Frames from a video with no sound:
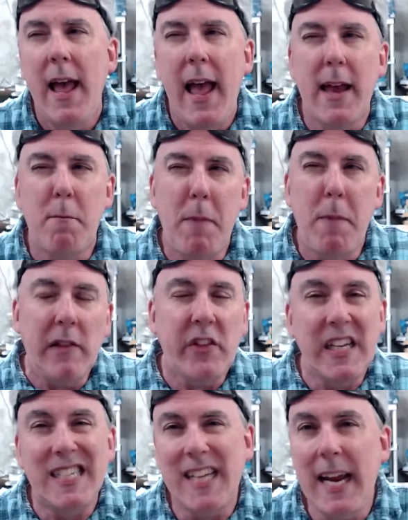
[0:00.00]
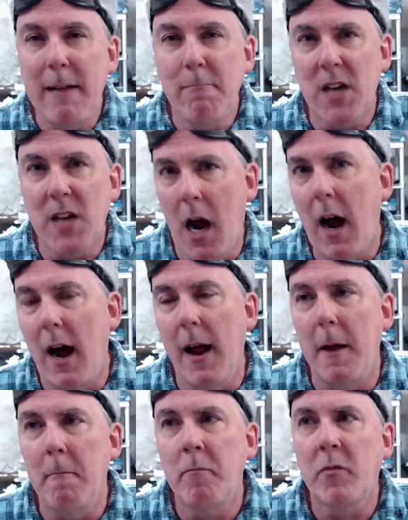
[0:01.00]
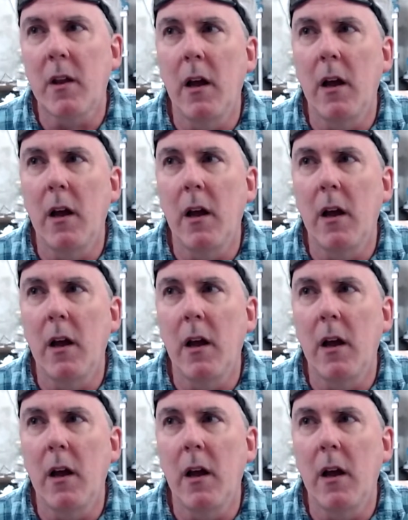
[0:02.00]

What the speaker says: At about the same time,